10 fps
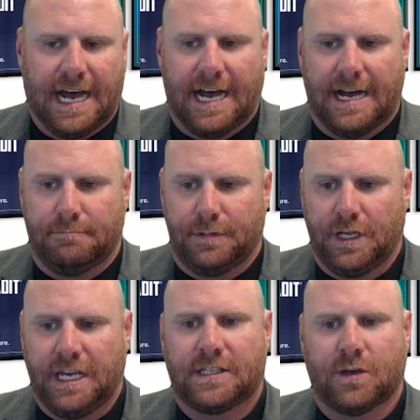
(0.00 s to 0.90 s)

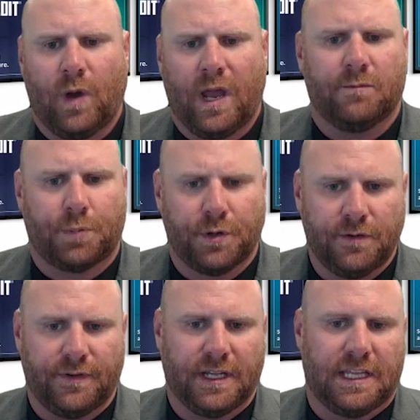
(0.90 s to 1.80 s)
it's a way of
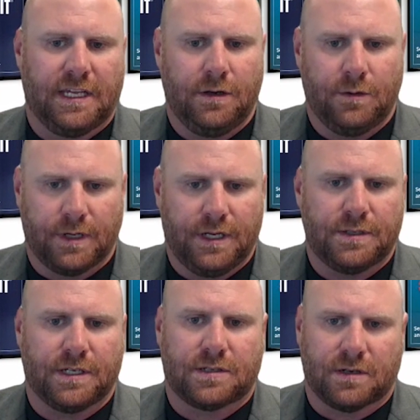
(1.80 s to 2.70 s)
proving that you are
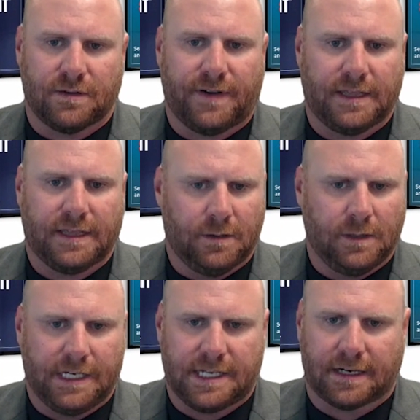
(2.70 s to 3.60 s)
using certified low
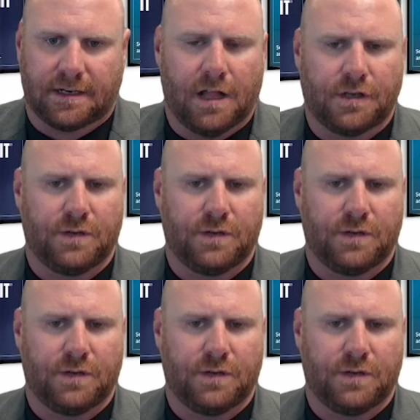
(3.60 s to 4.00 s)
leak technology,